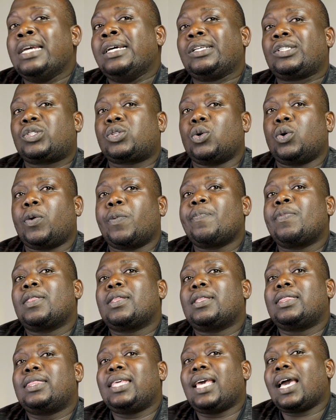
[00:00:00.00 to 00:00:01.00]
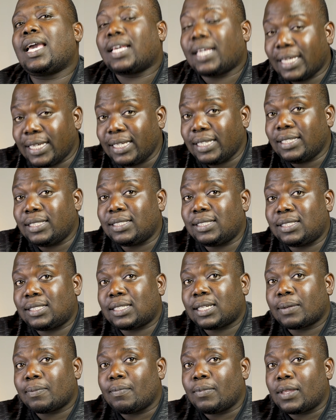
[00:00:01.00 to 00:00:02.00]
So there
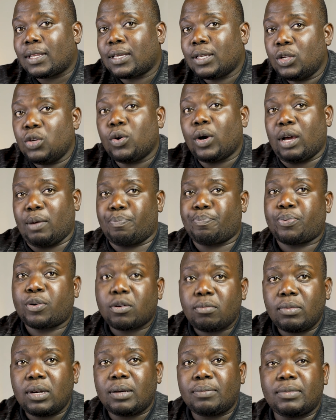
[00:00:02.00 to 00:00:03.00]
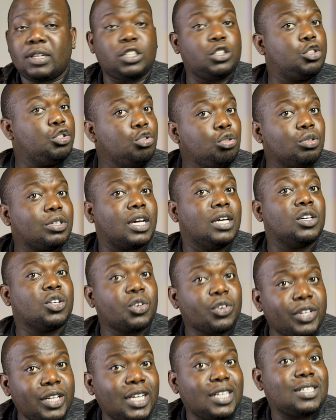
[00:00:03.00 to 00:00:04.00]
is a problem that you can
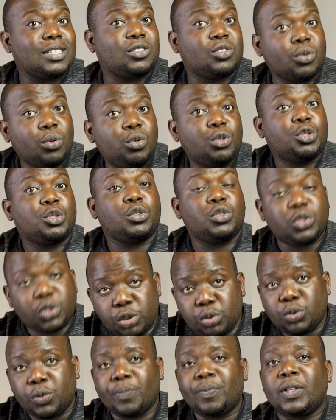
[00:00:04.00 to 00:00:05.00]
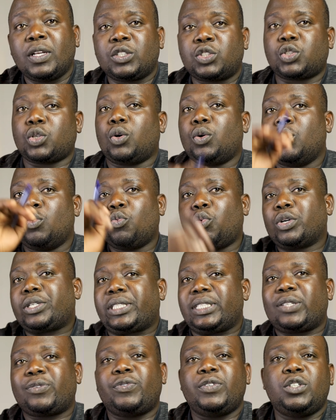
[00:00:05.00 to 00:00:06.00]
create a solution to. So watch
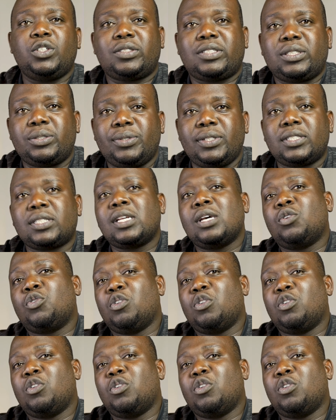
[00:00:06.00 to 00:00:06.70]
this video series.